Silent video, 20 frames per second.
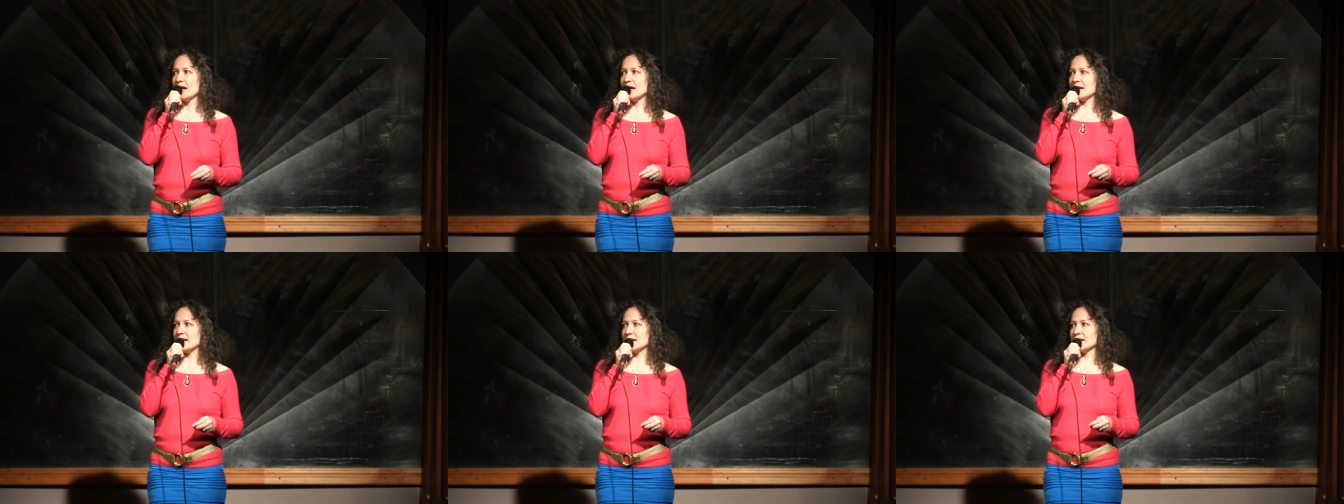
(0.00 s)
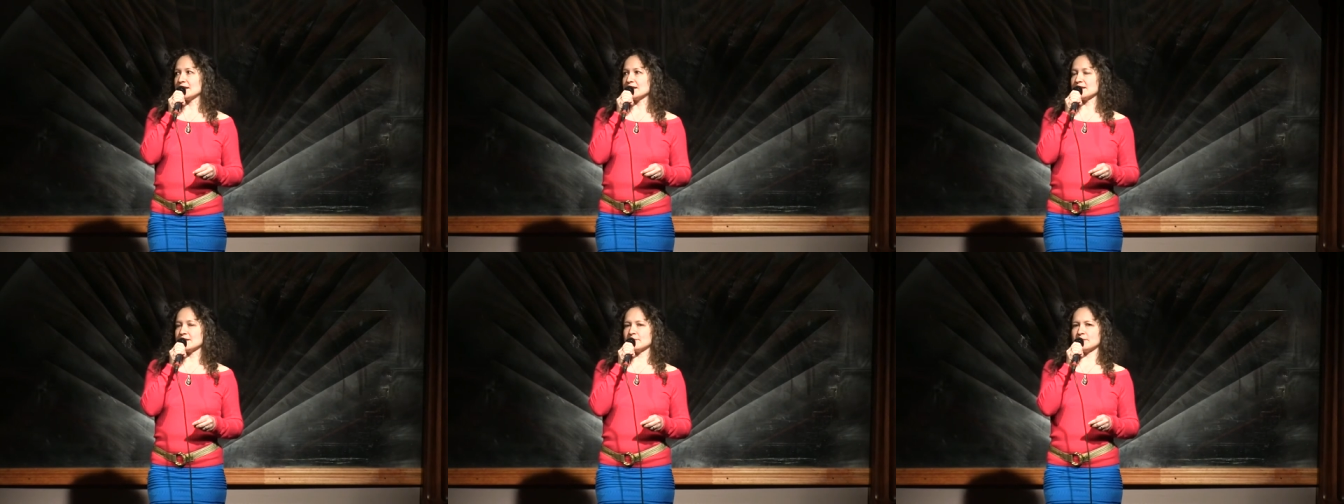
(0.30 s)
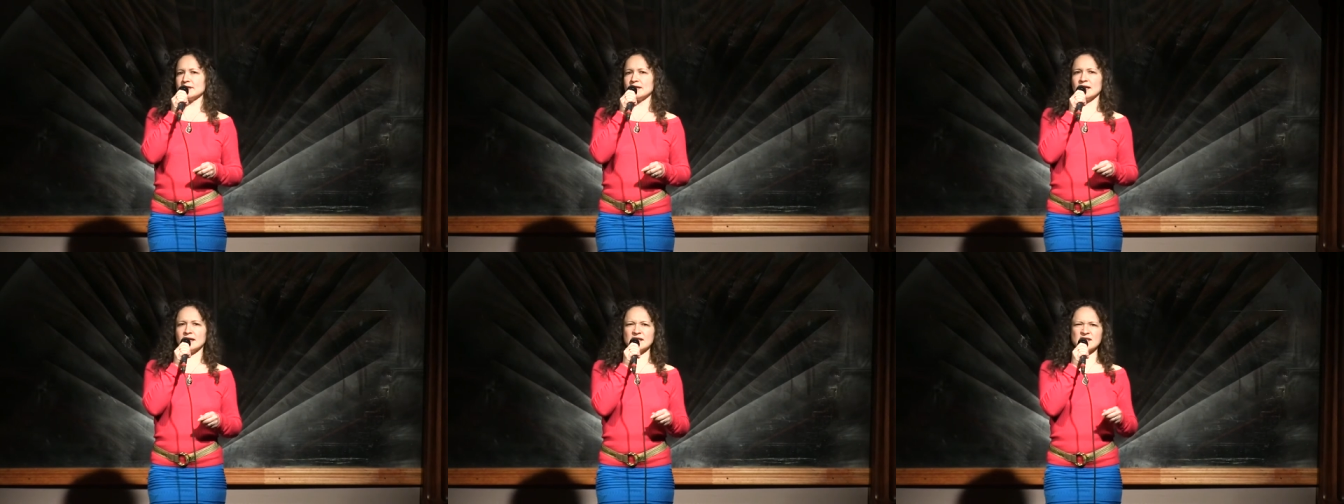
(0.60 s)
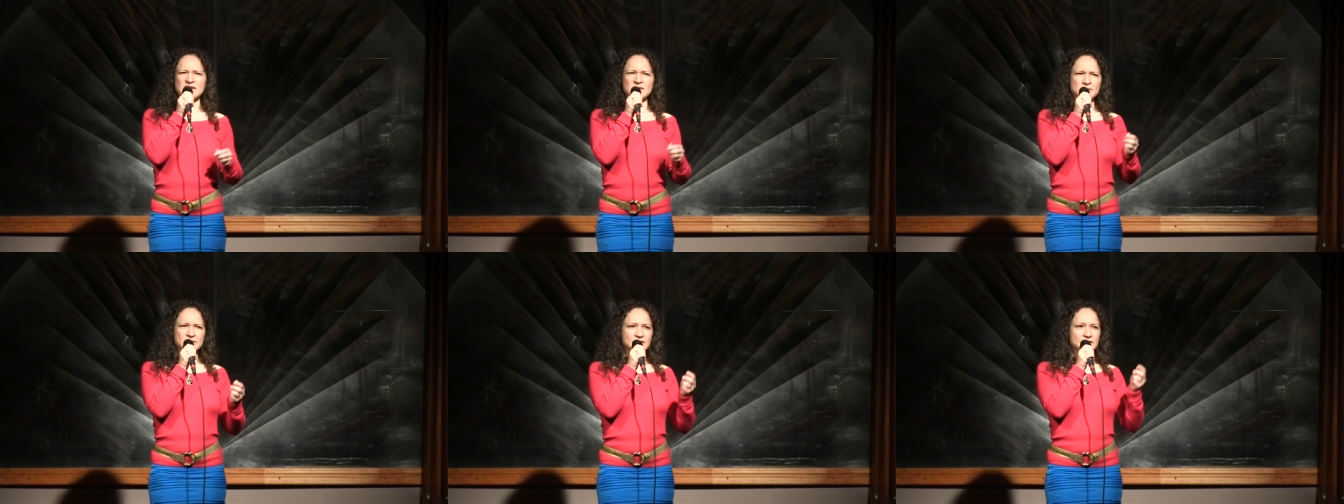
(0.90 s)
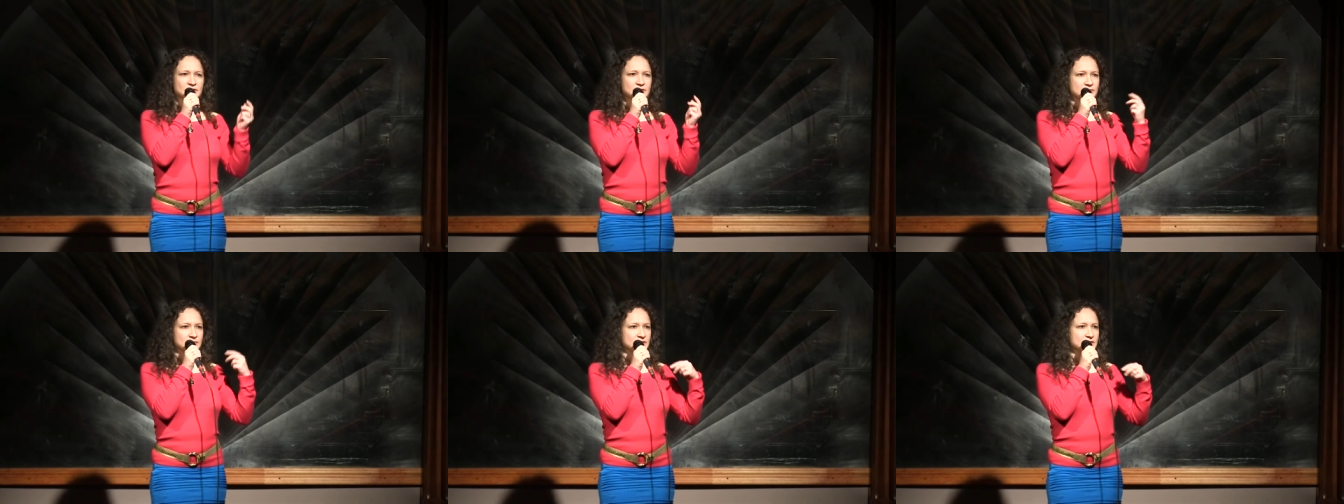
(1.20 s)
And we had to
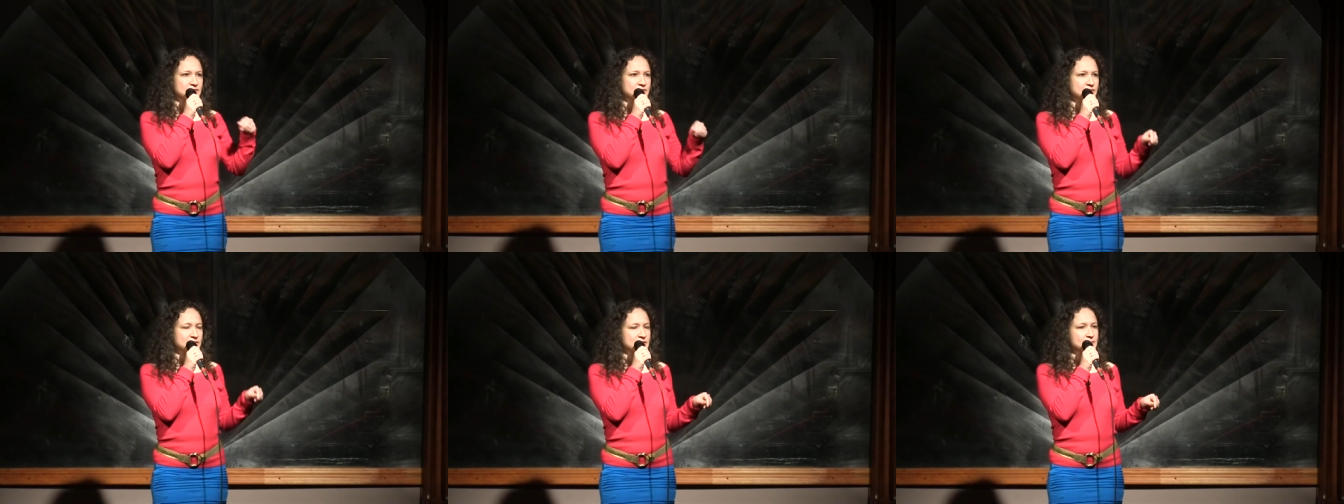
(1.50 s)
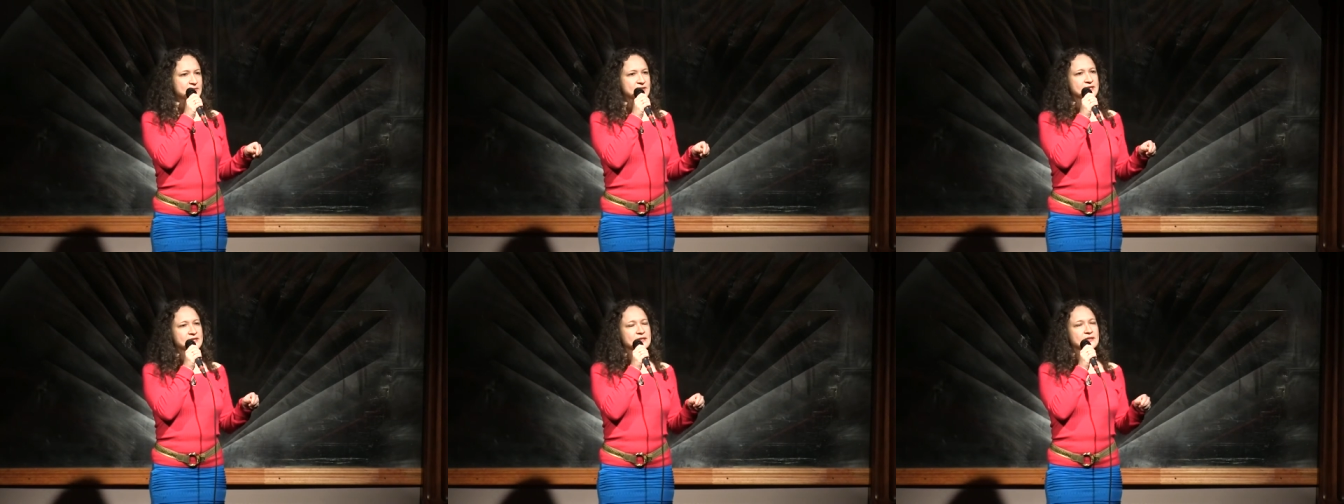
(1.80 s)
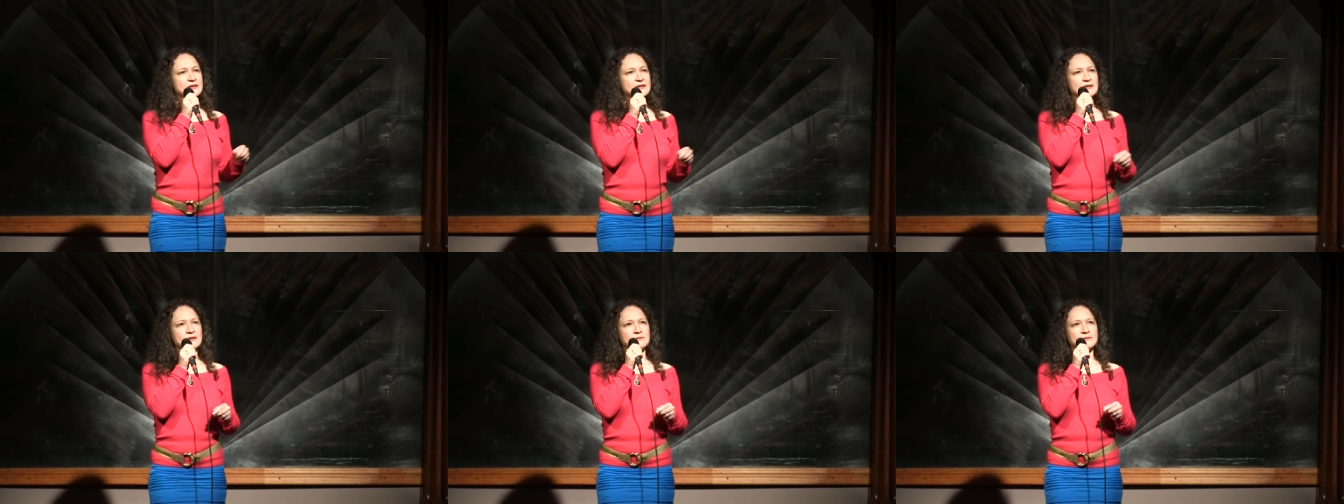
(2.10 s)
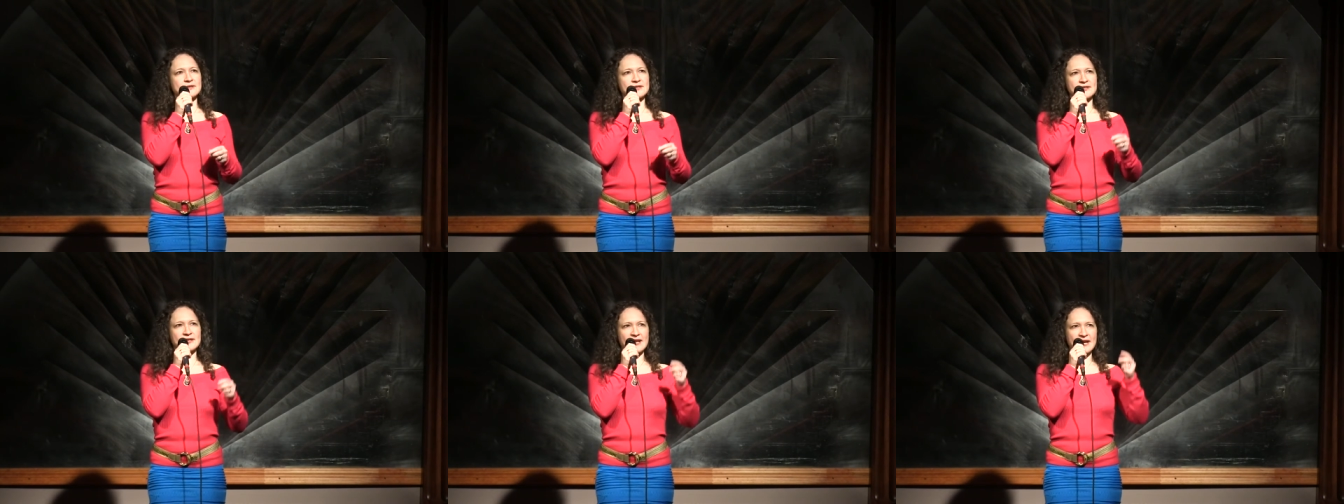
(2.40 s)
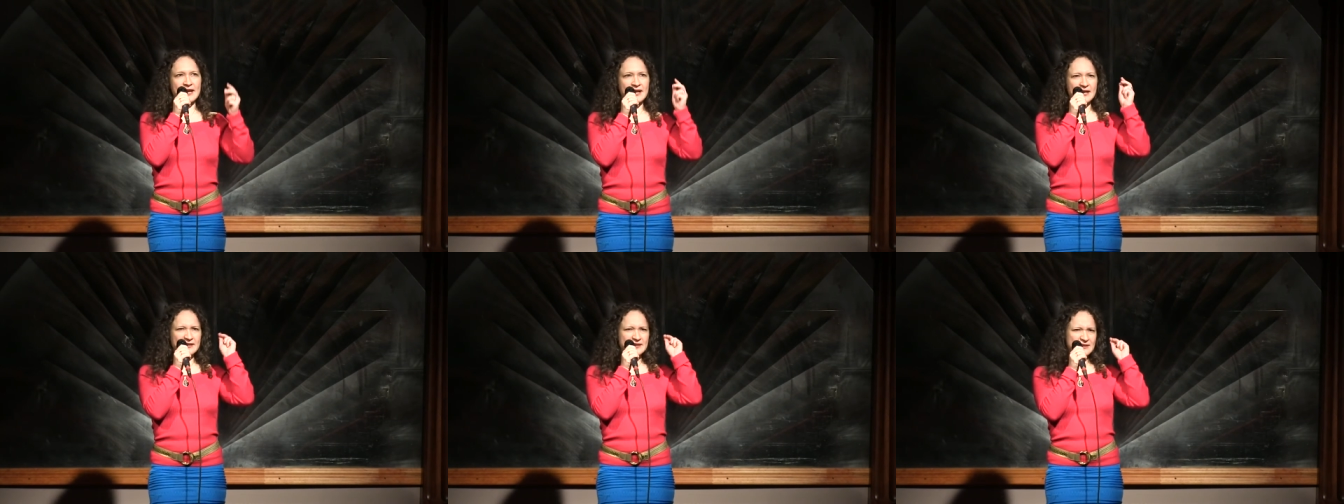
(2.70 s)
wear uniforms with
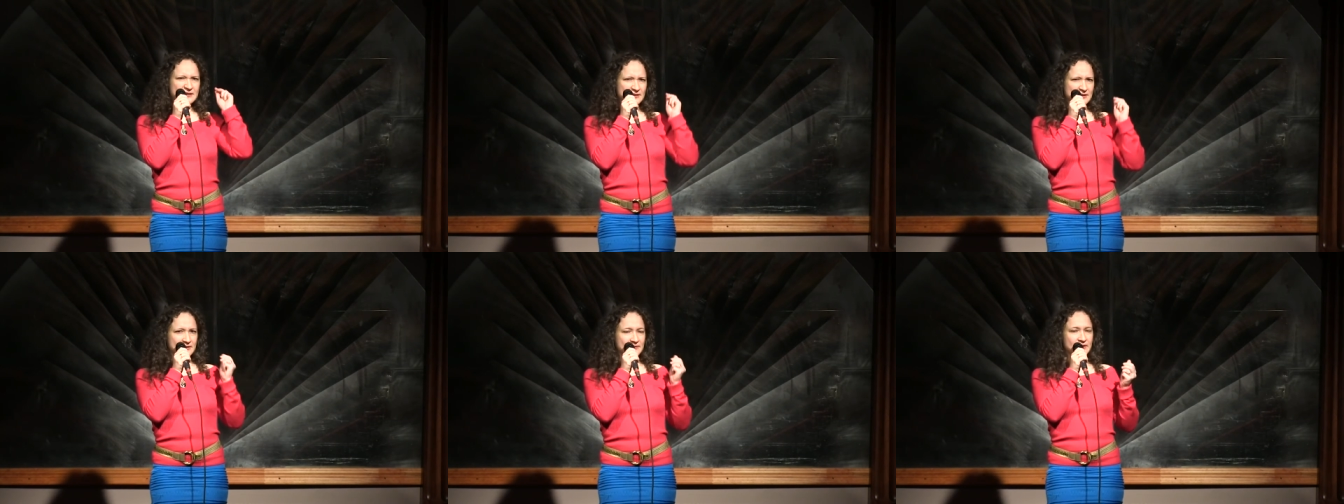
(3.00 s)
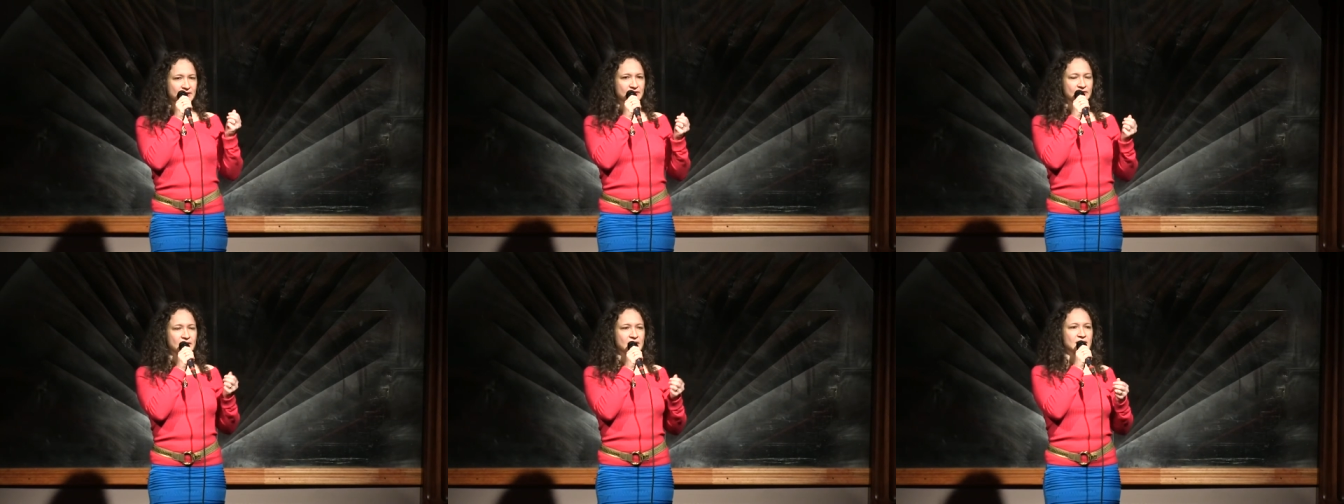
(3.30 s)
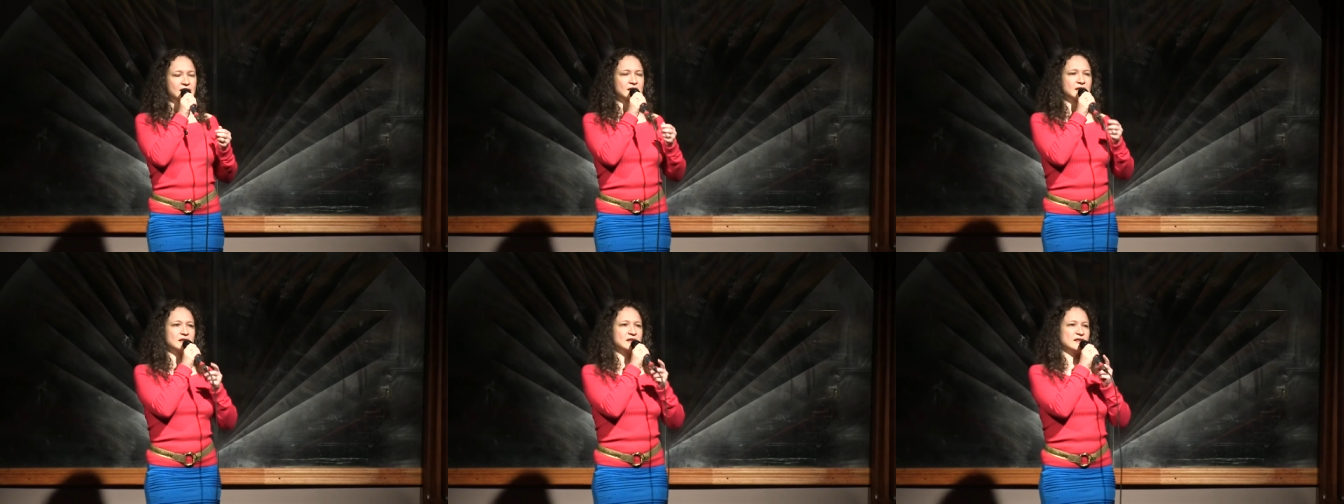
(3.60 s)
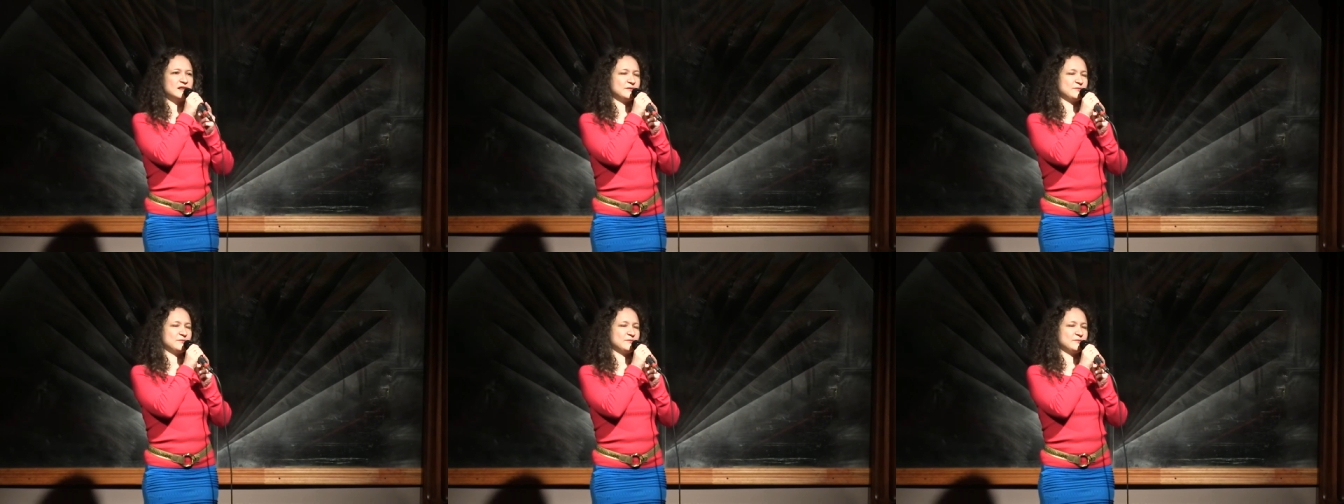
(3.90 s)
hats and everything.